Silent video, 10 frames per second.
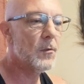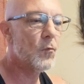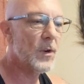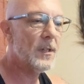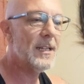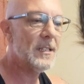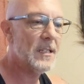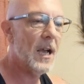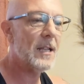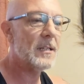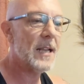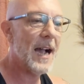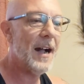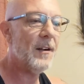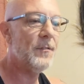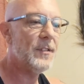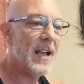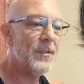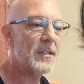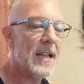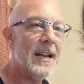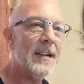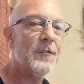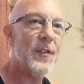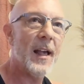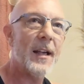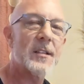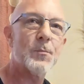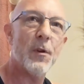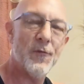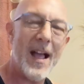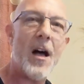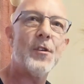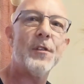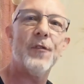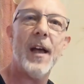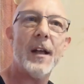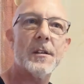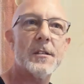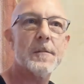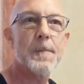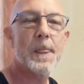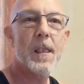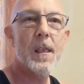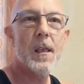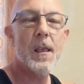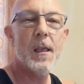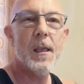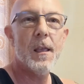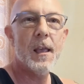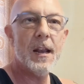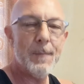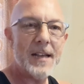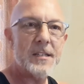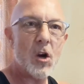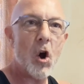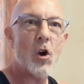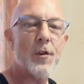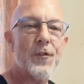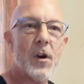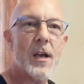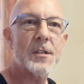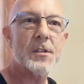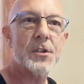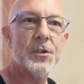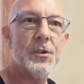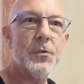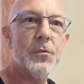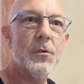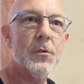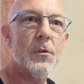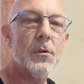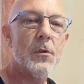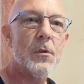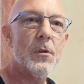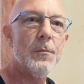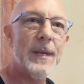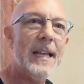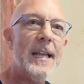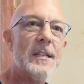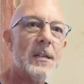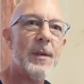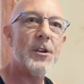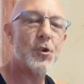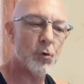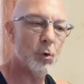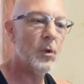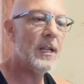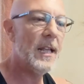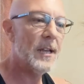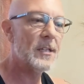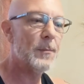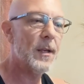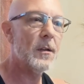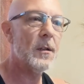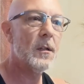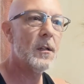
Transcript: really does have devastating effects, profound effects. And it makes it harder for us to be intimate, truly intimate,